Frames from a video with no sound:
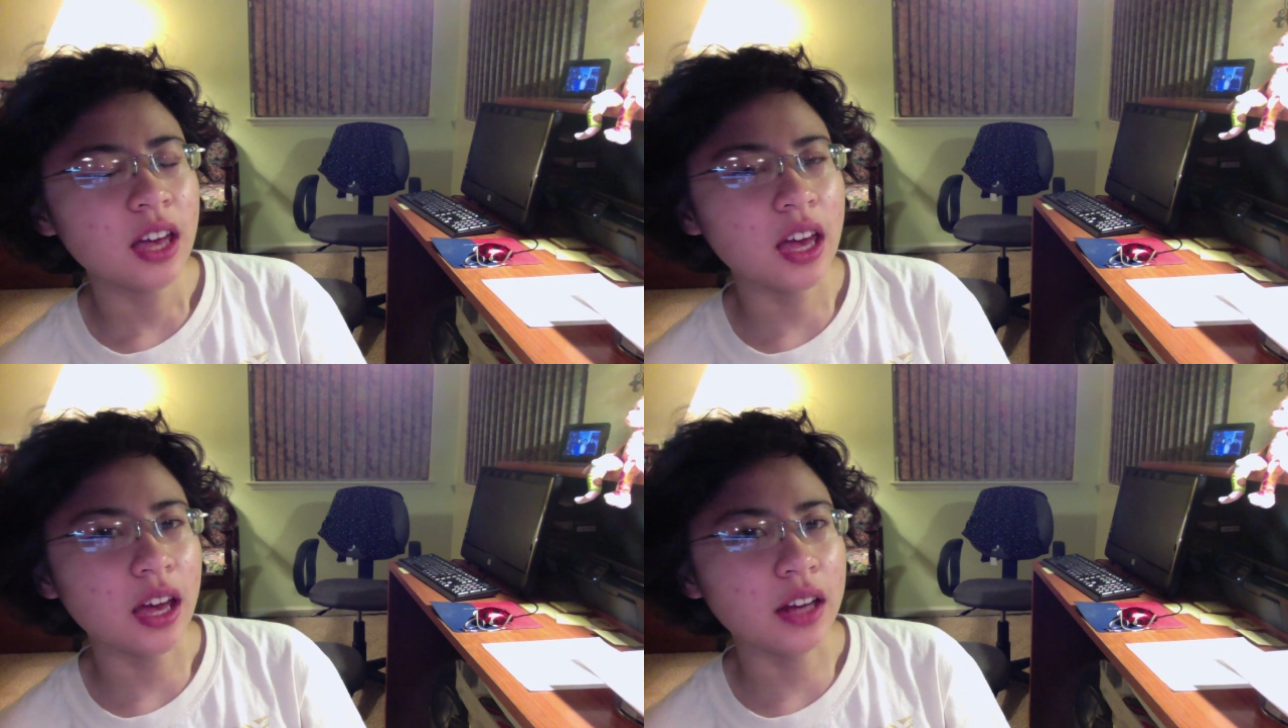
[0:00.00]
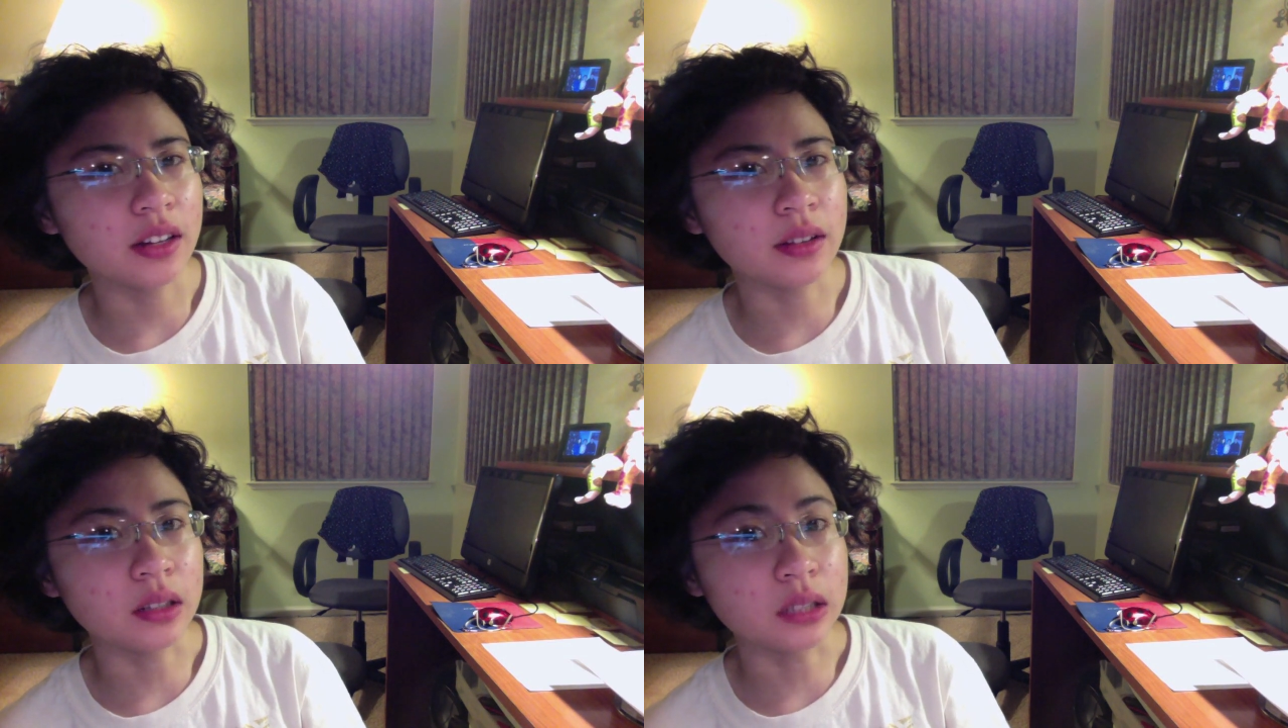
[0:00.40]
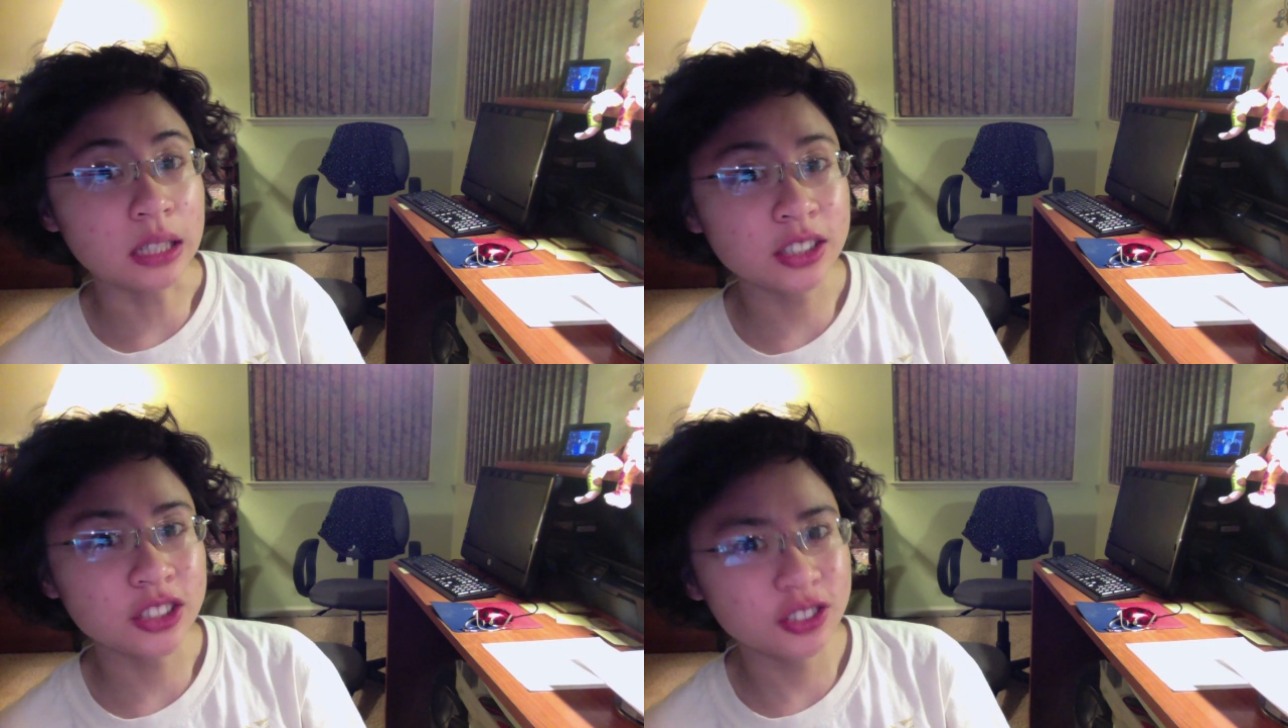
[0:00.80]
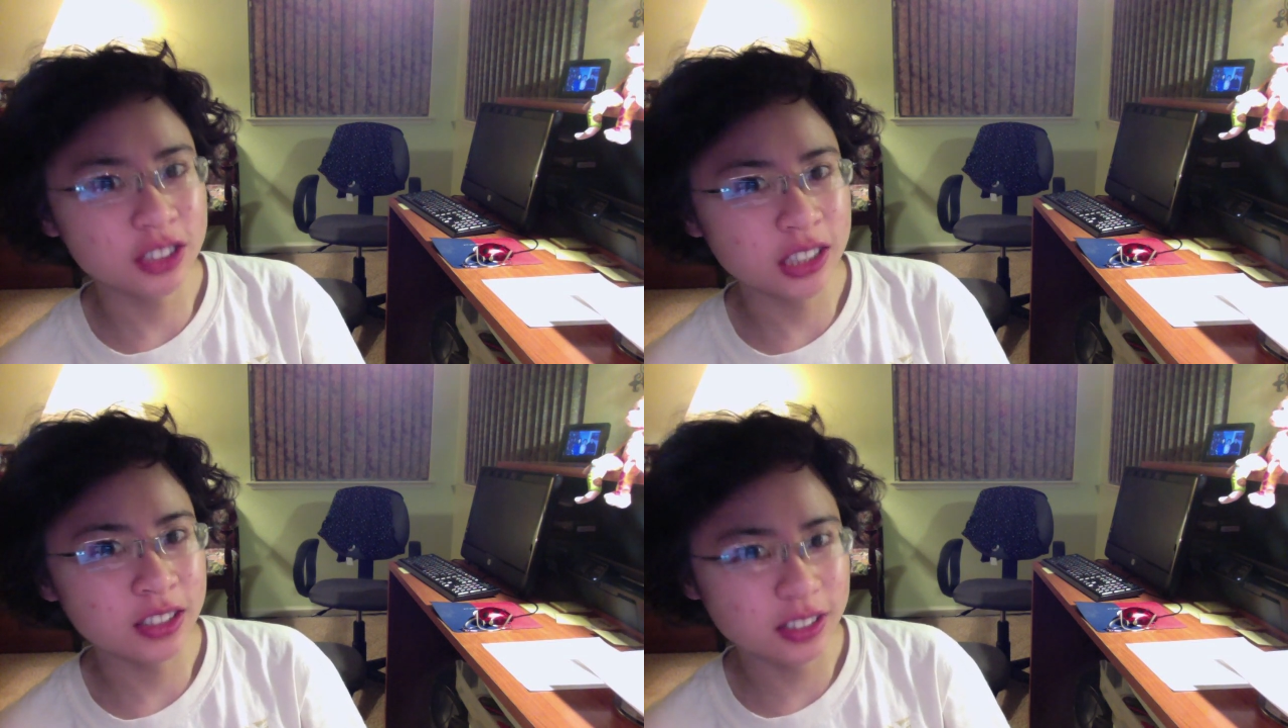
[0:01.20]
and it's a lot
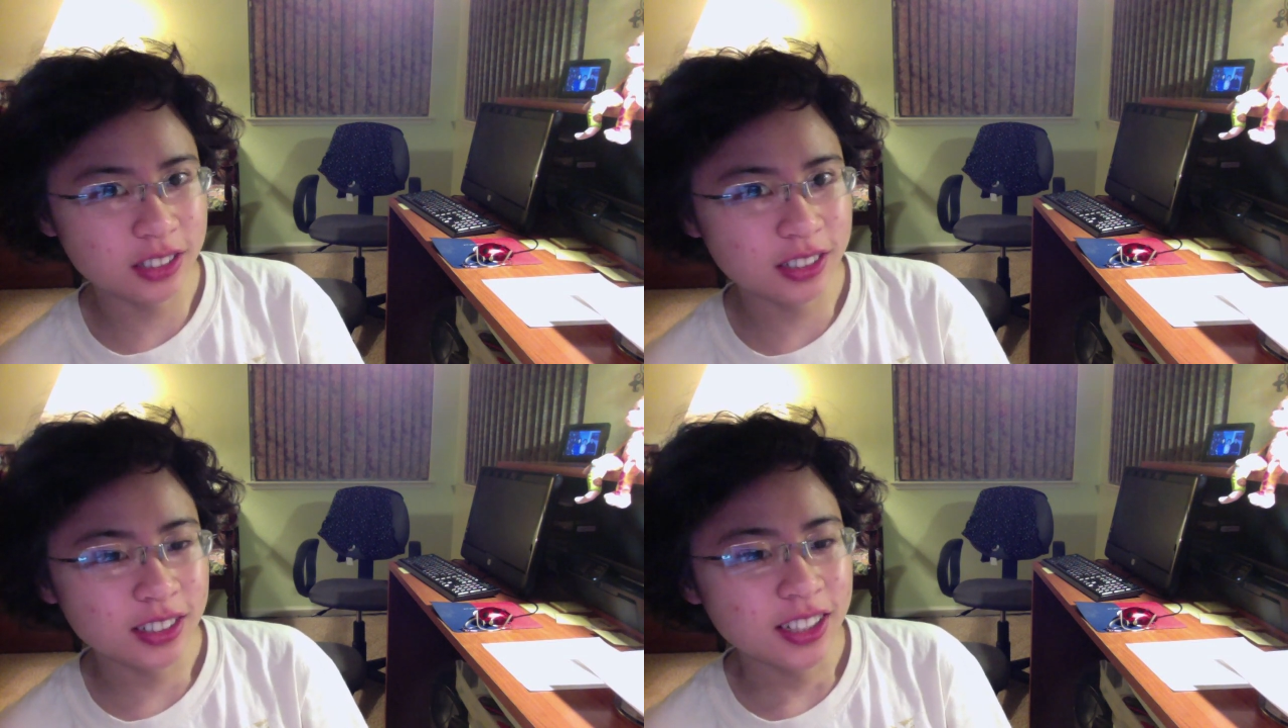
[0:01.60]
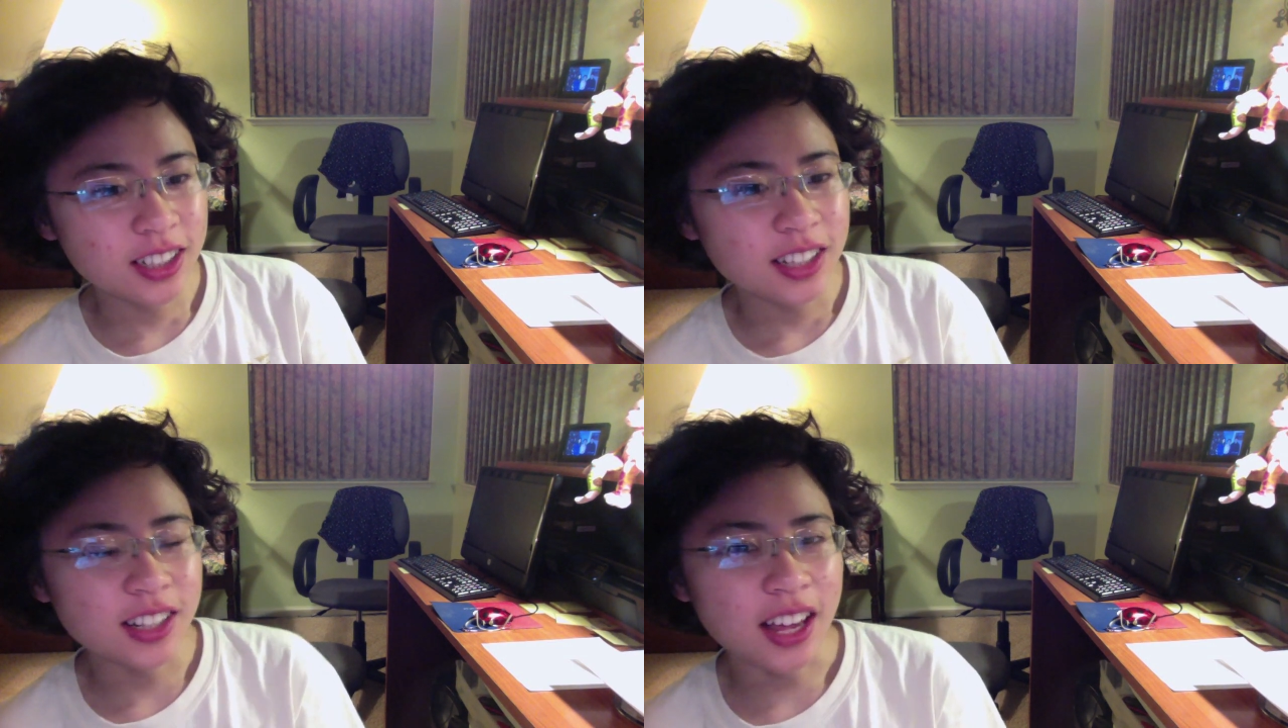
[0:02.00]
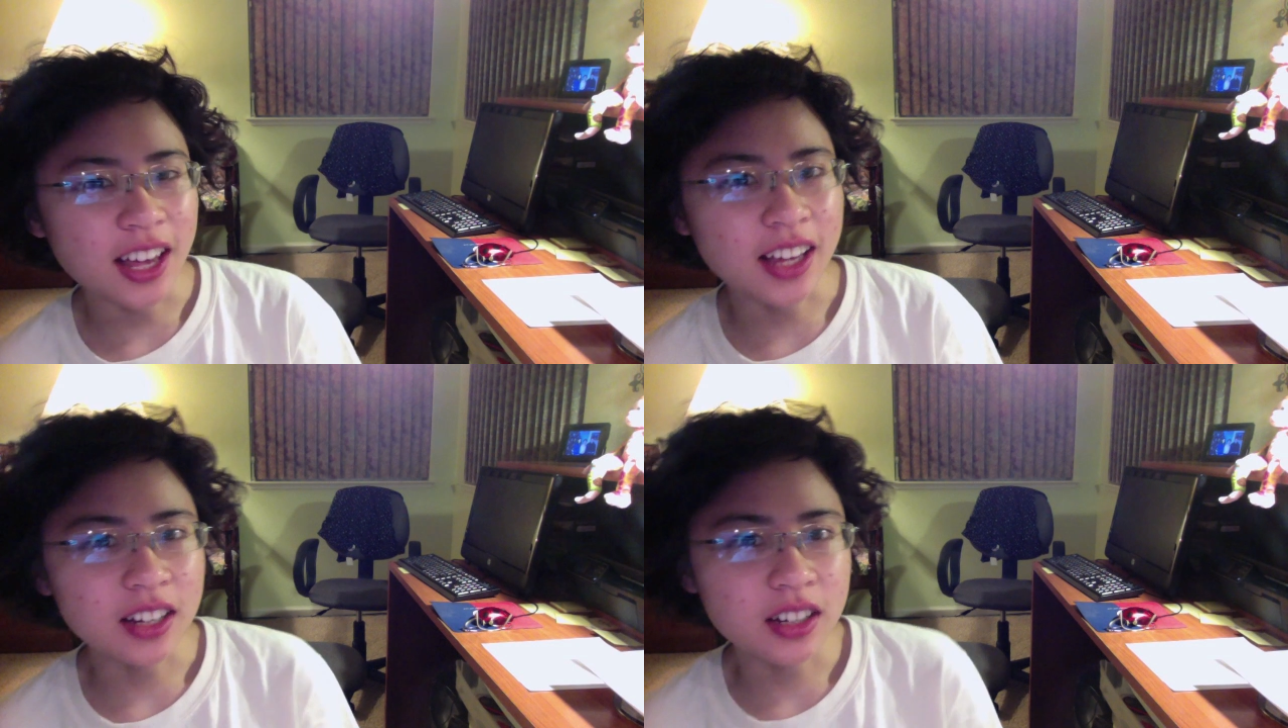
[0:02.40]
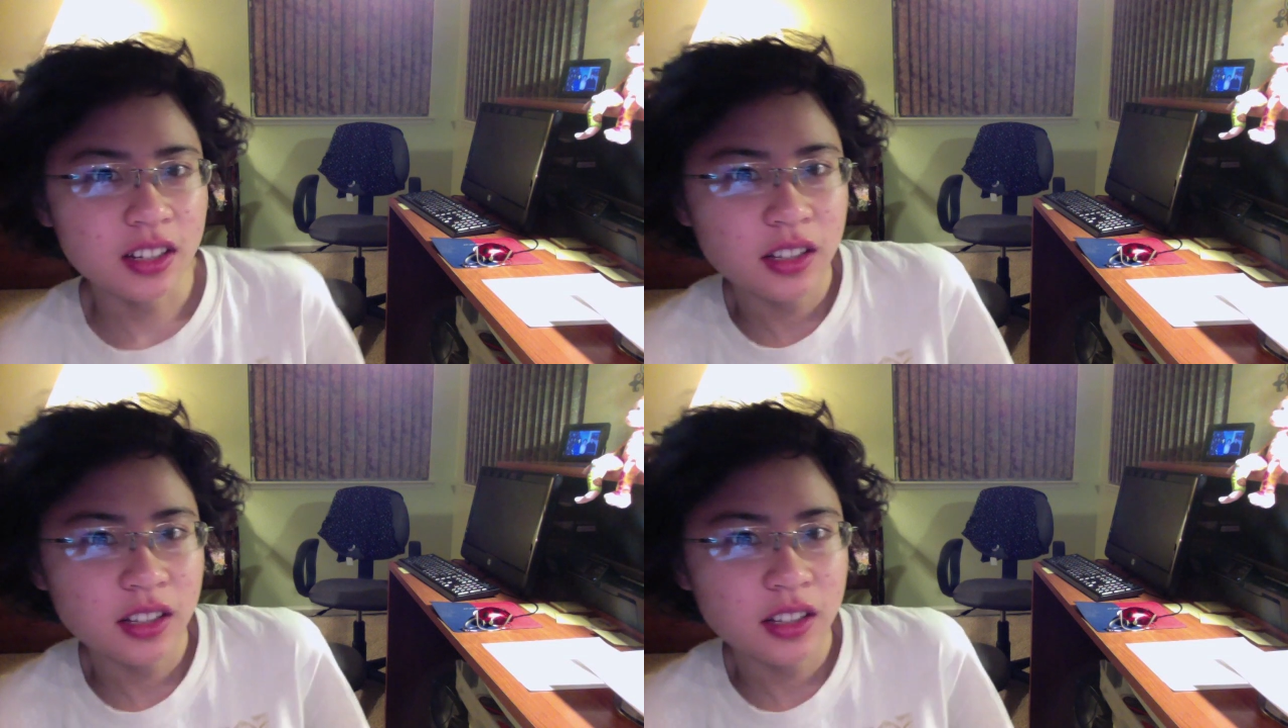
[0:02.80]
stricter than